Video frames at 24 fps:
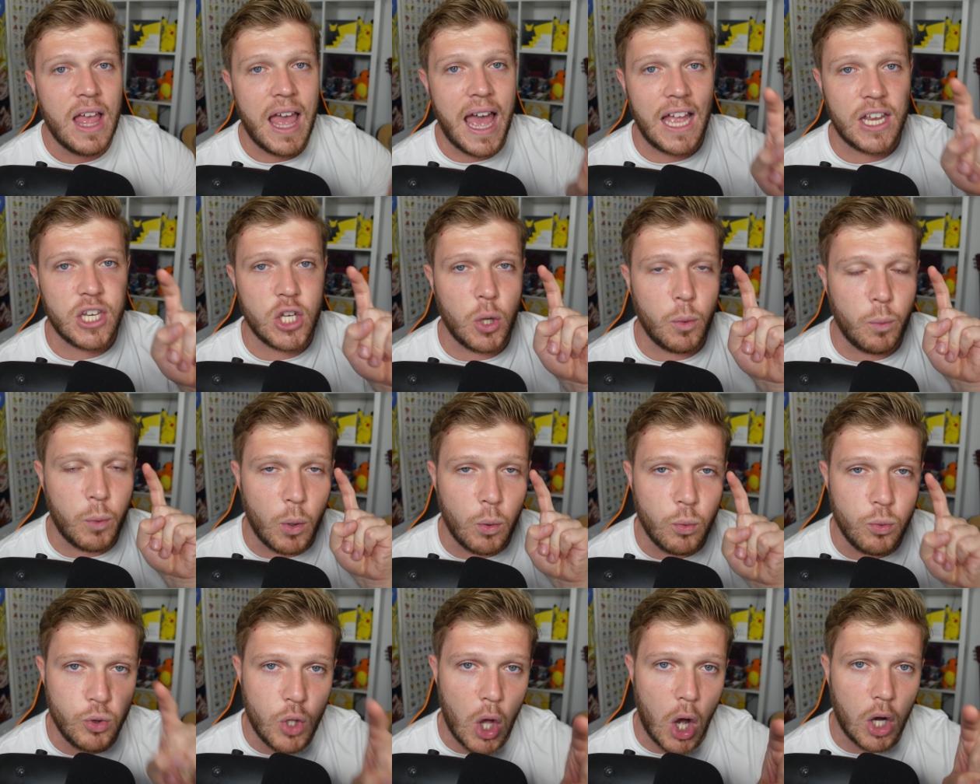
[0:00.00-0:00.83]
and you
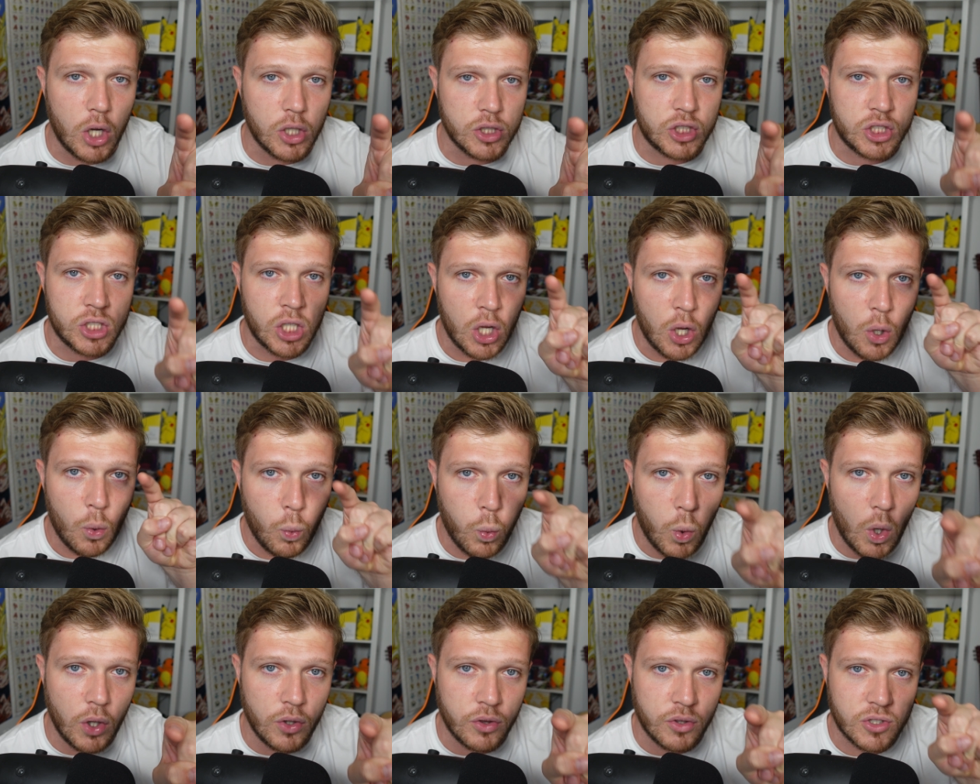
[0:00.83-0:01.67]
will not
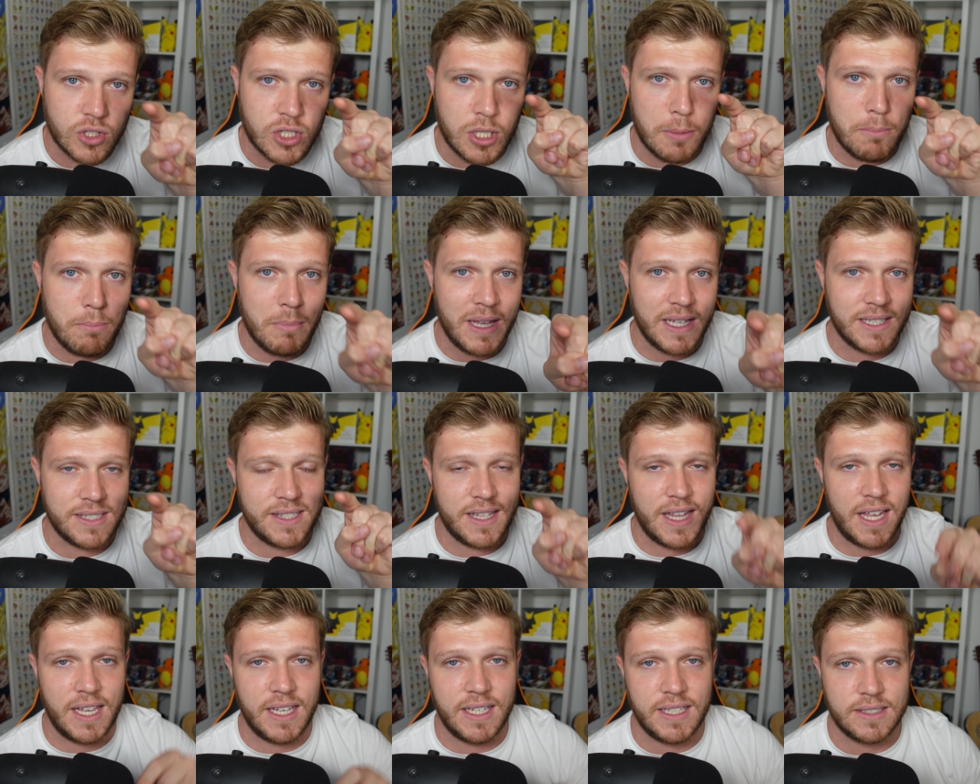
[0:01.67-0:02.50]
want to miss
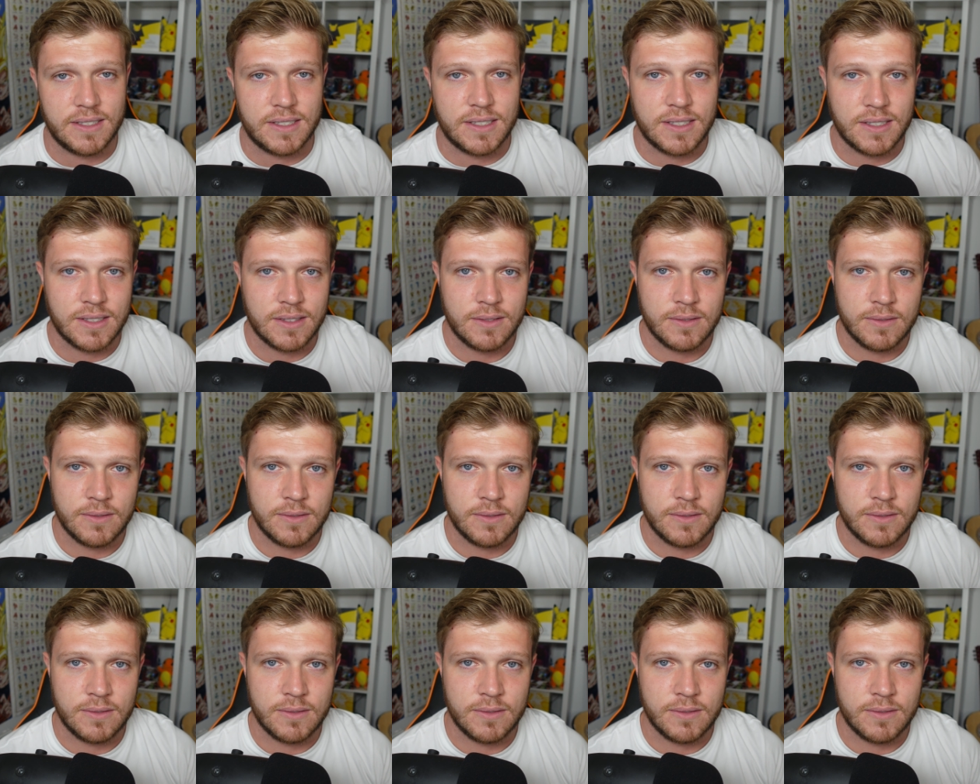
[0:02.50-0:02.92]
these.